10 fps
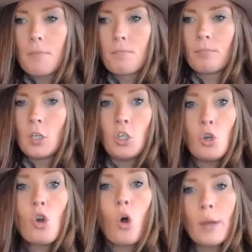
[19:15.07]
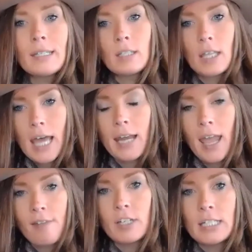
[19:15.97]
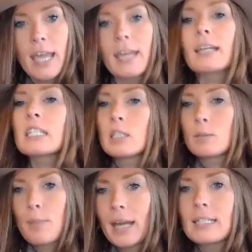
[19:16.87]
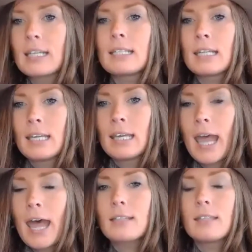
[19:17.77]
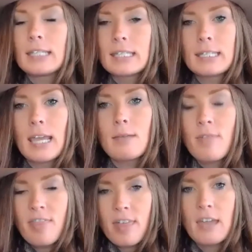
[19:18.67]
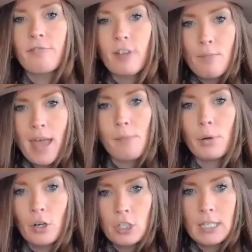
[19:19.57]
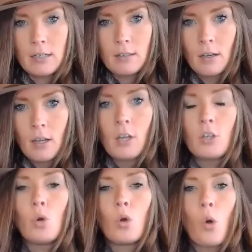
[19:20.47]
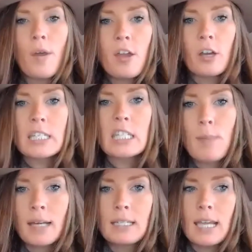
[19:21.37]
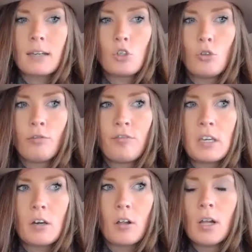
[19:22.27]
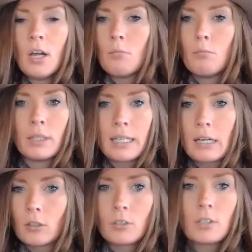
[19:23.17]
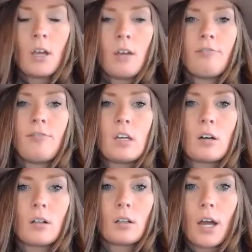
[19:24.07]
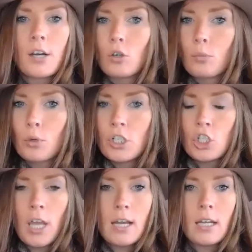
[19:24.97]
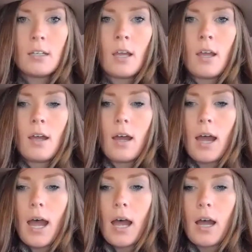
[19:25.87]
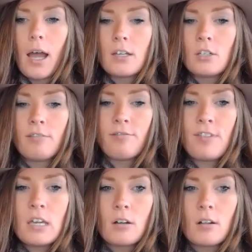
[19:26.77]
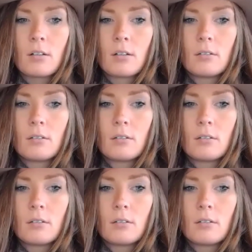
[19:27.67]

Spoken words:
You go into that every day expecting to get the same thing from that person. You go in there expecting to feel belittled, feel underappreciated, and to feel